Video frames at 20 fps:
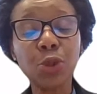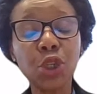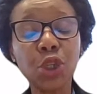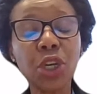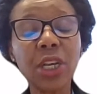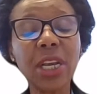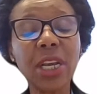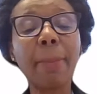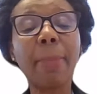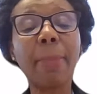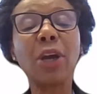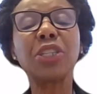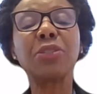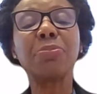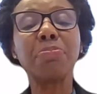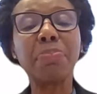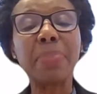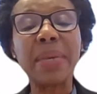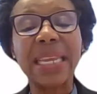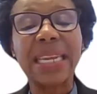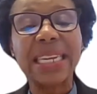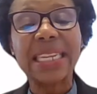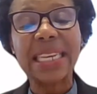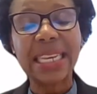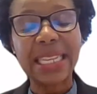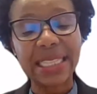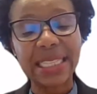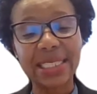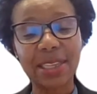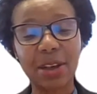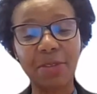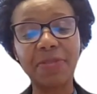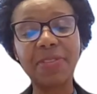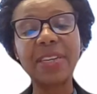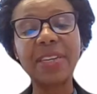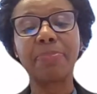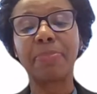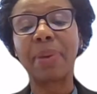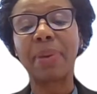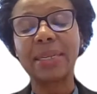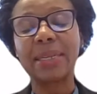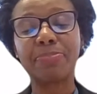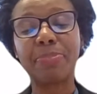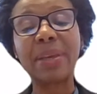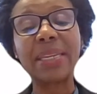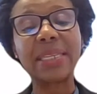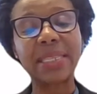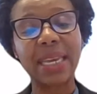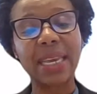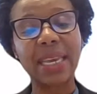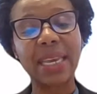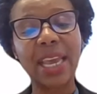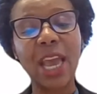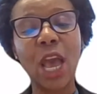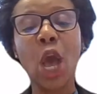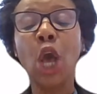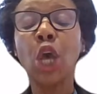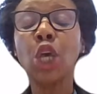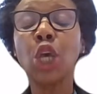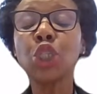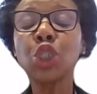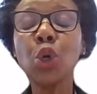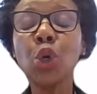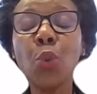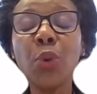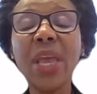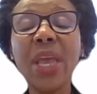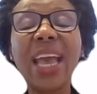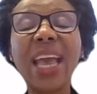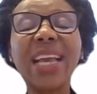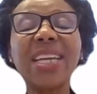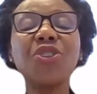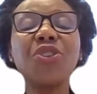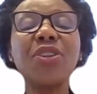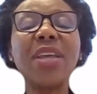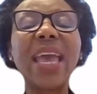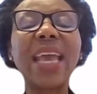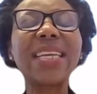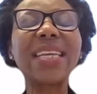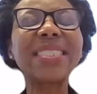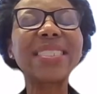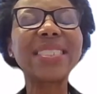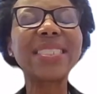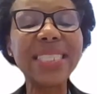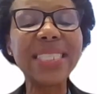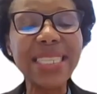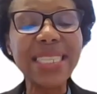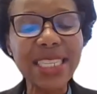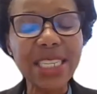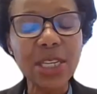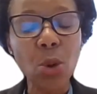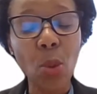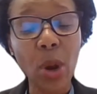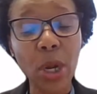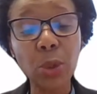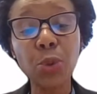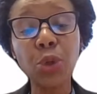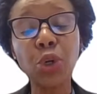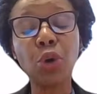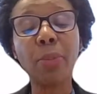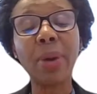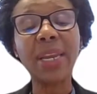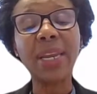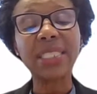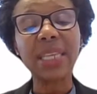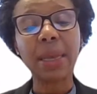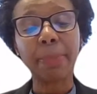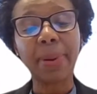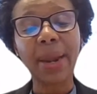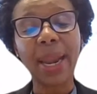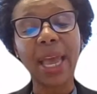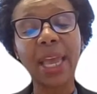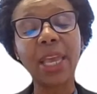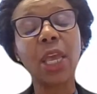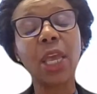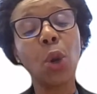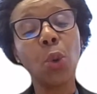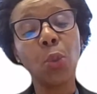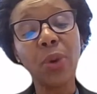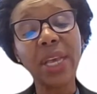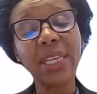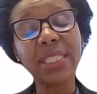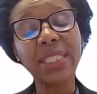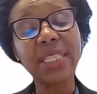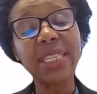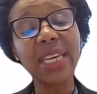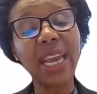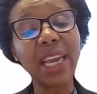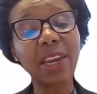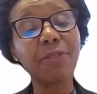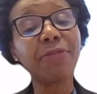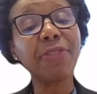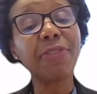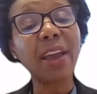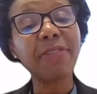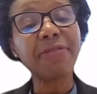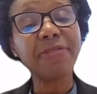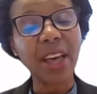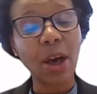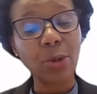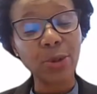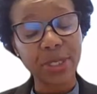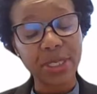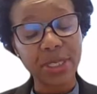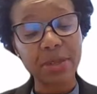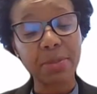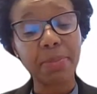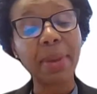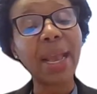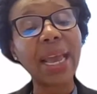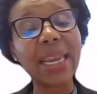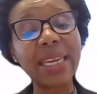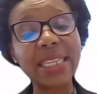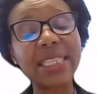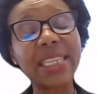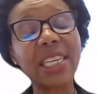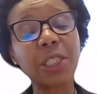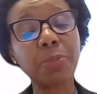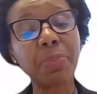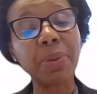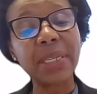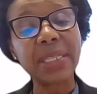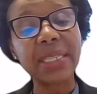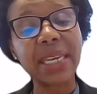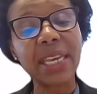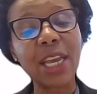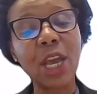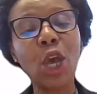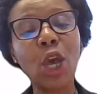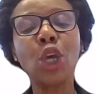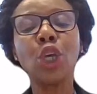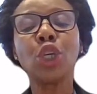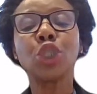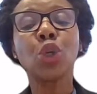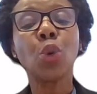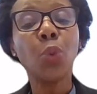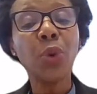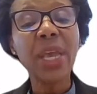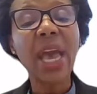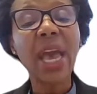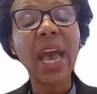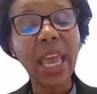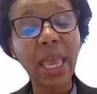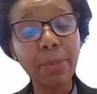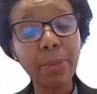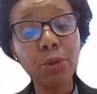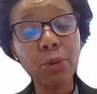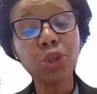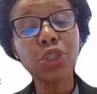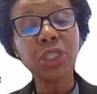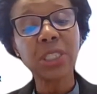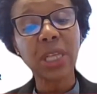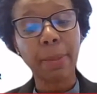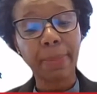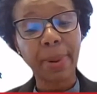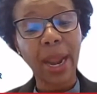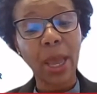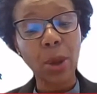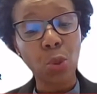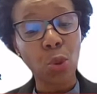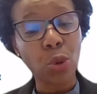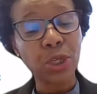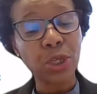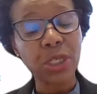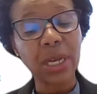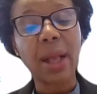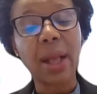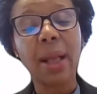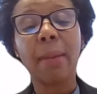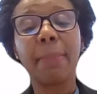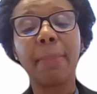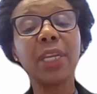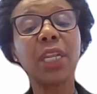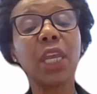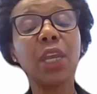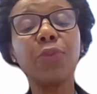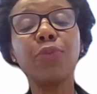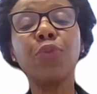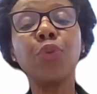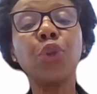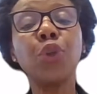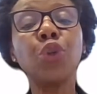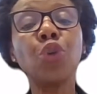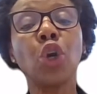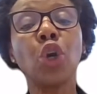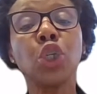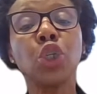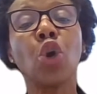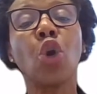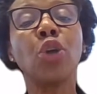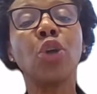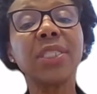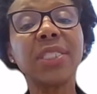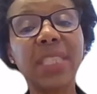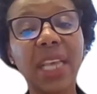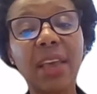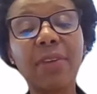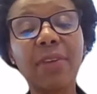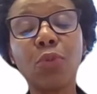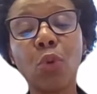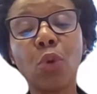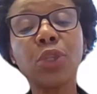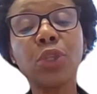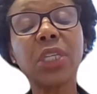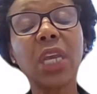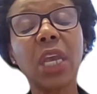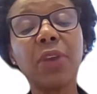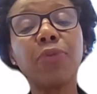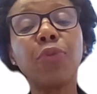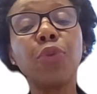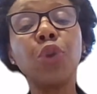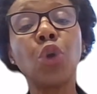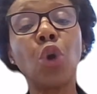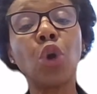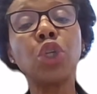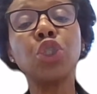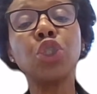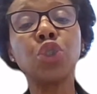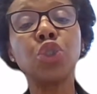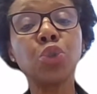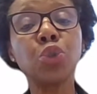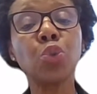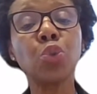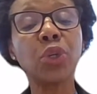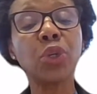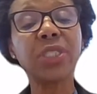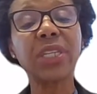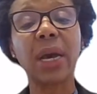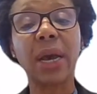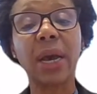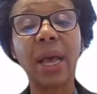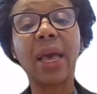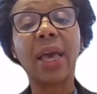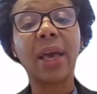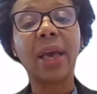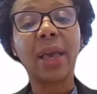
We're talking about millions of per day. So we are actually exceeding what we normally supply. We are sitting at 5,000 megaliters per day. So we are able to supply water. But if we don't conserve water, if we don't use water